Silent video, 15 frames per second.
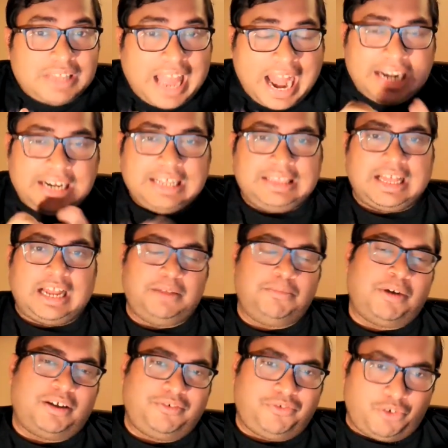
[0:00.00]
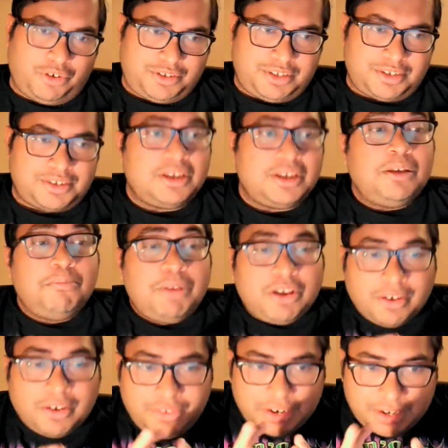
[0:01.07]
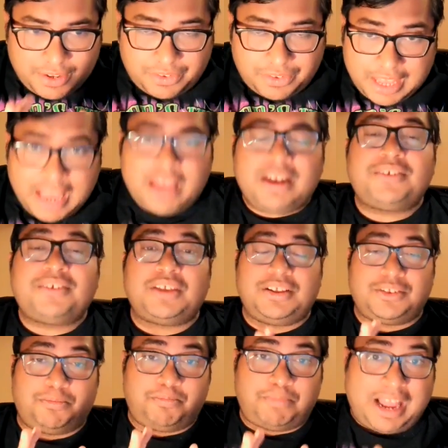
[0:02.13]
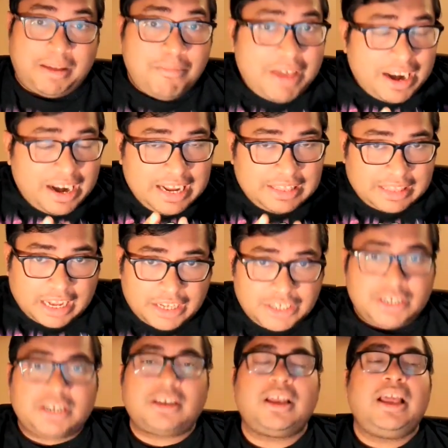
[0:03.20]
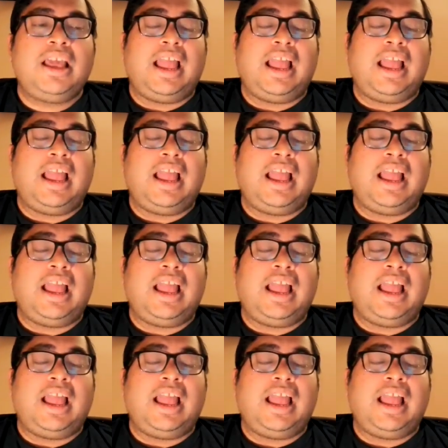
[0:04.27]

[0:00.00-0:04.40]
anti-Taliban forces, because it is there. It's primarily Tajik.